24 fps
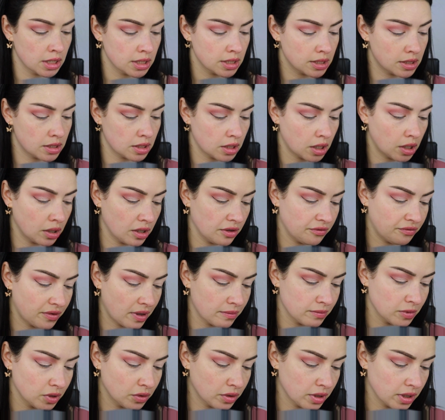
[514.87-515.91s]
So if
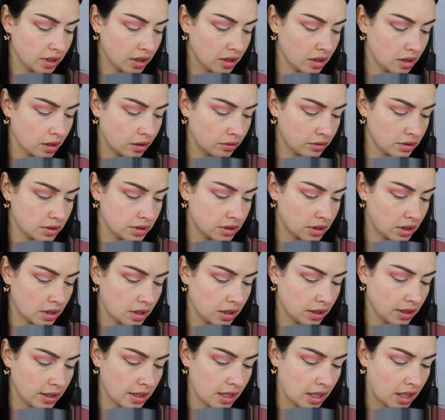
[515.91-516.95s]
I'm looking
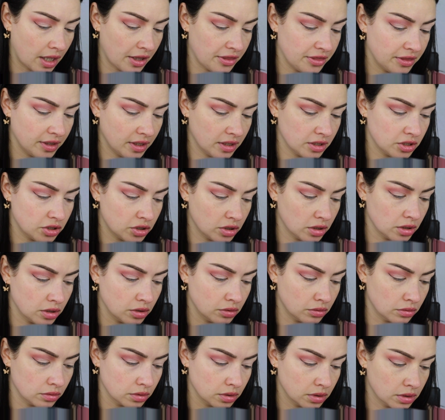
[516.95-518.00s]
closer, yeah, I think she
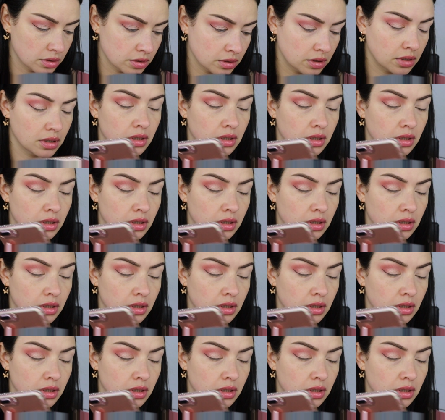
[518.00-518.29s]
used